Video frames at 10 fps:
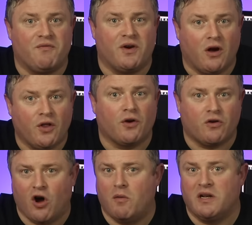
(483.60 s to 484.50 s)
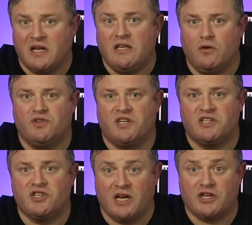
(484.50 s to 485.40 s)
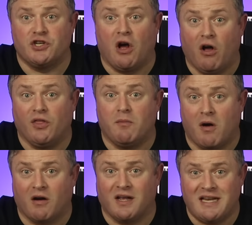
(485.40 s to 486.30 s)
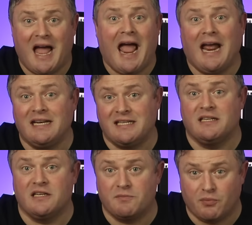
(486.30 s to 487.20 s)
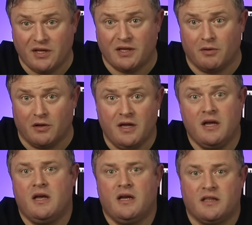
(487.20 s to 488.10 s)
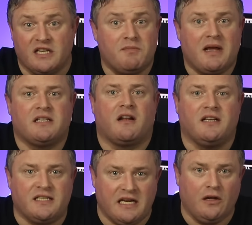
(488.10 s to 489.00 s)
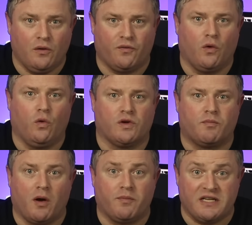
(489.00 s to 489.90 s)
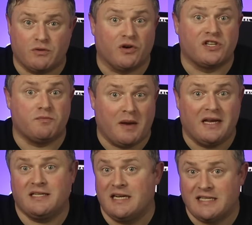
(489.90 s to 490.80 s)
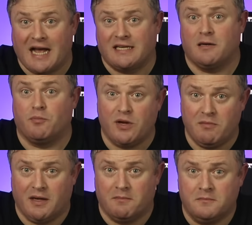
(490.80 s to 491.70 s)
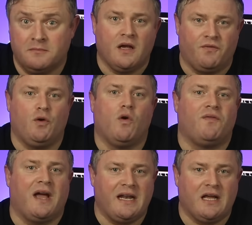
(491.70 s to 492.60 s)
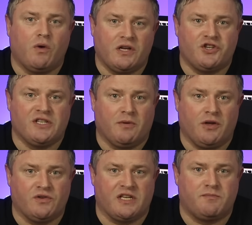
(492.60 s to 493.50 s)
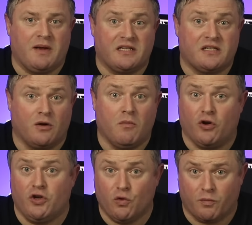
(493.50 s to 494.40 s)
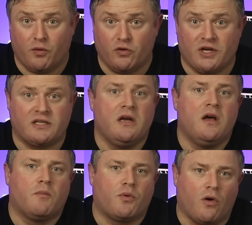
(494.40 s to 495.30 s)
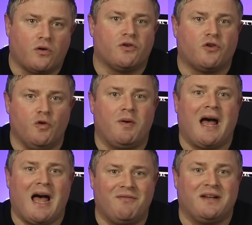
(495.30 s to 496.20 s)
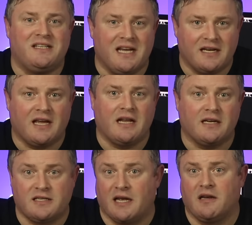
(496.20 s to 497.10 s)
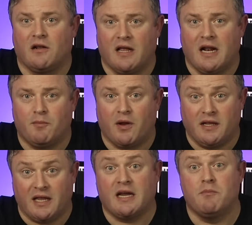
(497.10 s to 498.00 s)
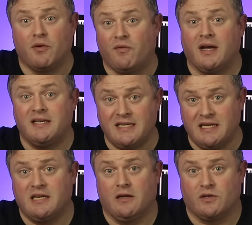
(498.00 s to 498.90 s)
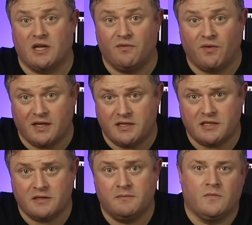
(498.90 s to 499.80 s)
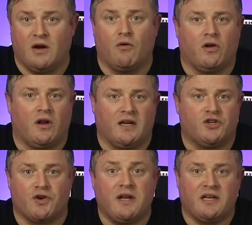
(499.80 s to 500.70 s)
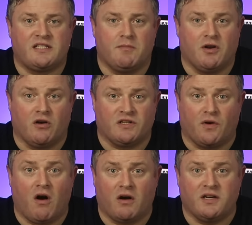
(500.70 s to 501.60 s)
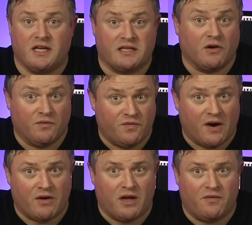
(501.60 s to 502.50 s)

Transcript: every other commonly used insulation on the market, and it is breathable. This makes it ideal for older properties where space is at a premium. If you have any questions about using SpaceTherm on your project, Proctor Group have a dedicated technical helpline that can provide detailed advice. Their online training seminars for architects are very